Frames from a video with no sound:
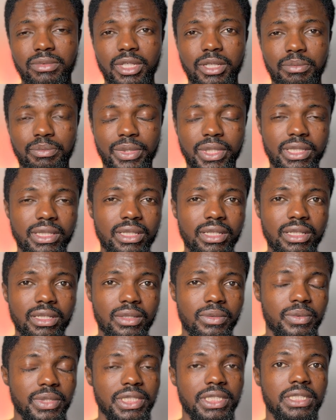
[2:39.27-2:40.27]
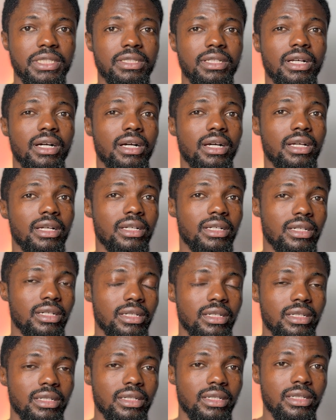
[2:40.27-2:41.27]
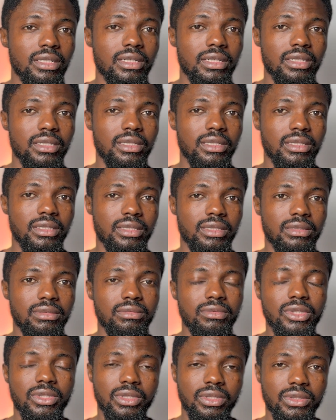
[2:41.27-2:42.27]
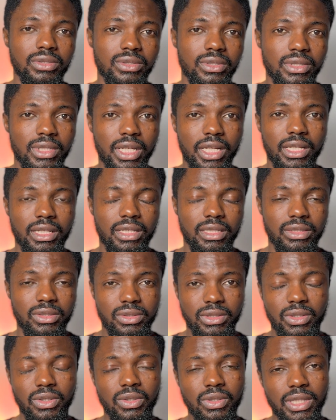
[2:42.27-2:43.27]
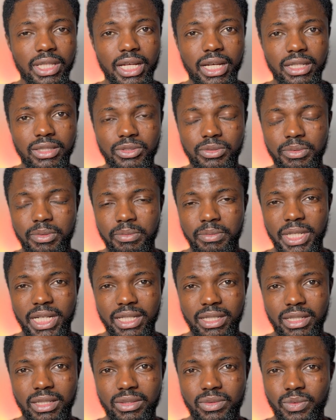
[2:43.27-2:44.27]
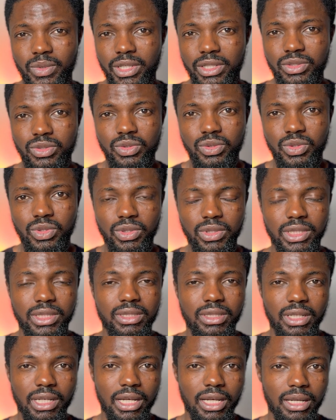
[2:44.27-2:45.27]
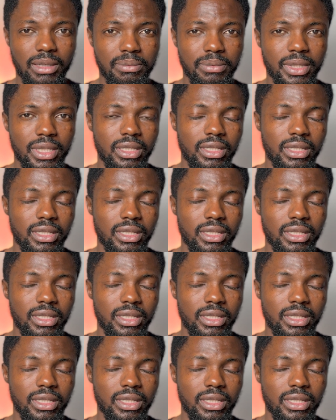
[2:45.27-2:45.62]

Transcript: Picnic, which is like also like an online supermarket where you go on the app,